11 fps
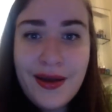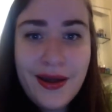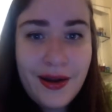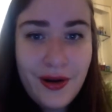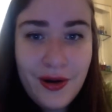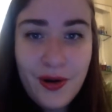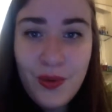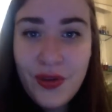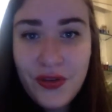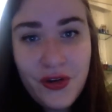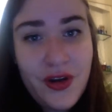I don't know,
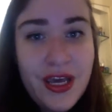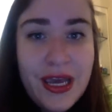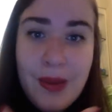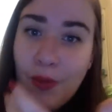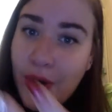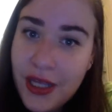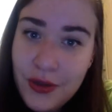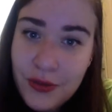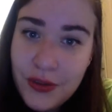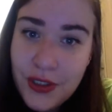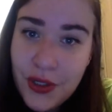what's your name? What do
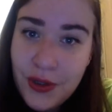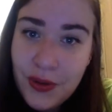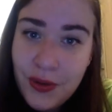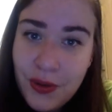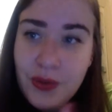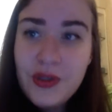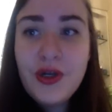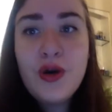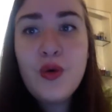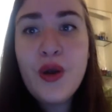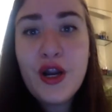you do? You
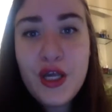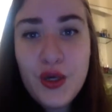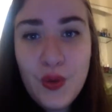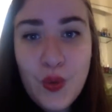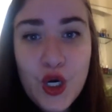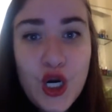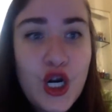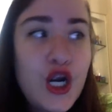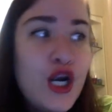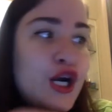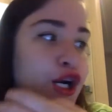know, where do you
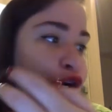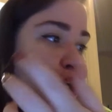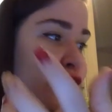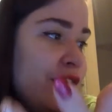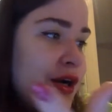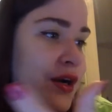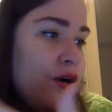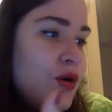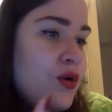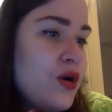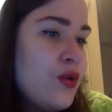work? Or,
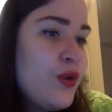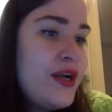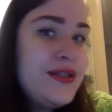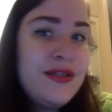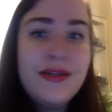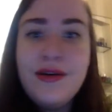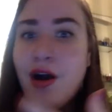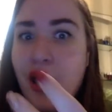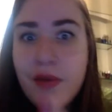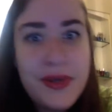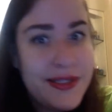or what
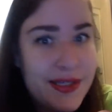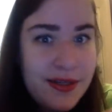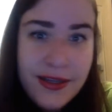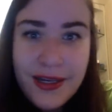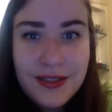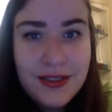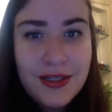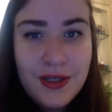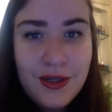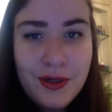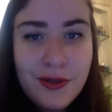hobbies do you like to
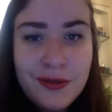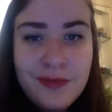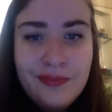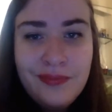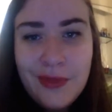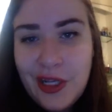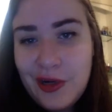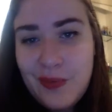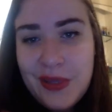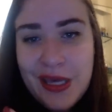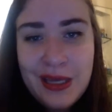do? You know,
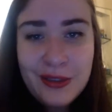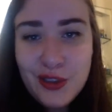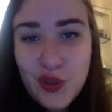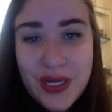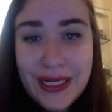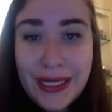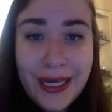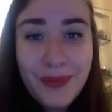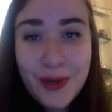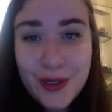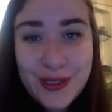being treated like
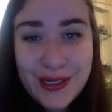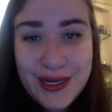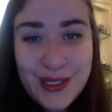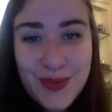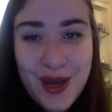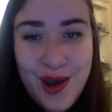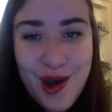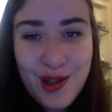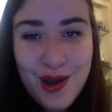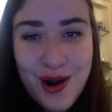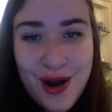a person, as we
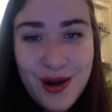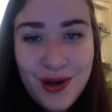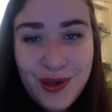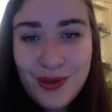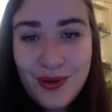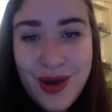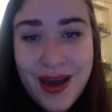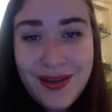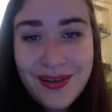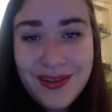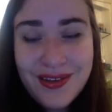all are, who
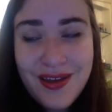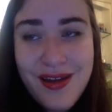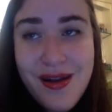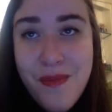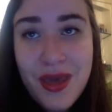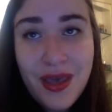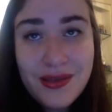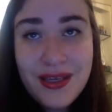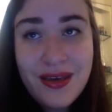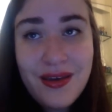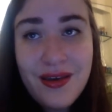has an
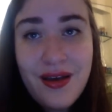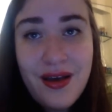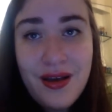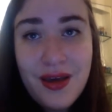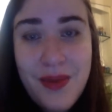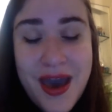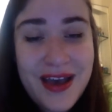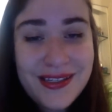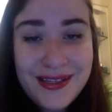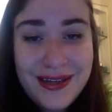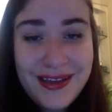amazing
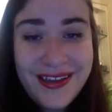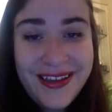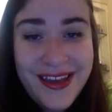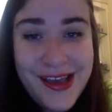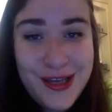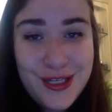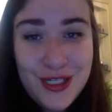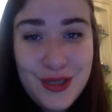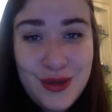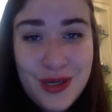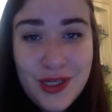capacity
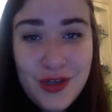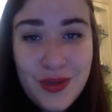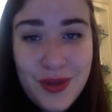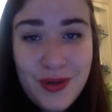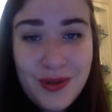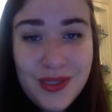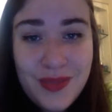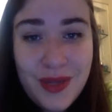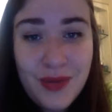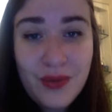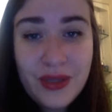to contribute
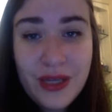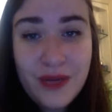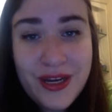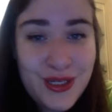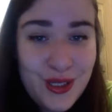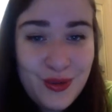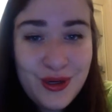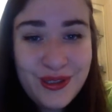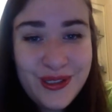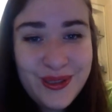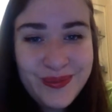something really great to the
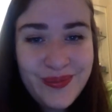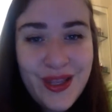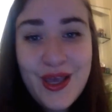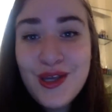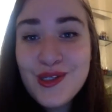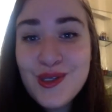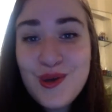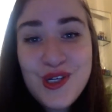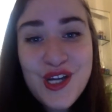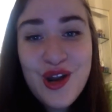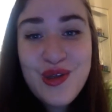world. So,
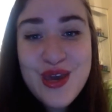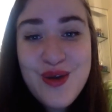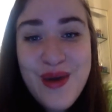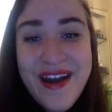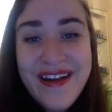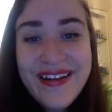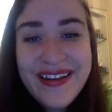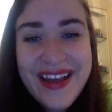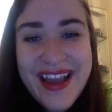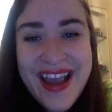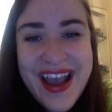share the aware
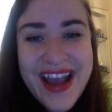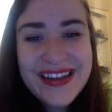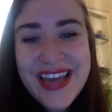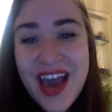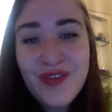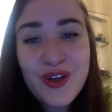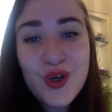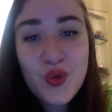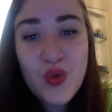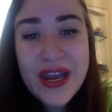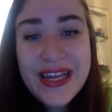and have a
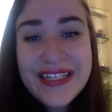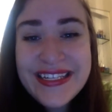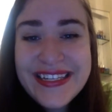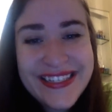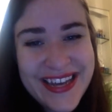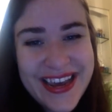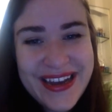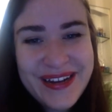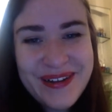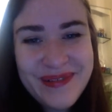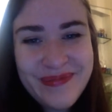great day.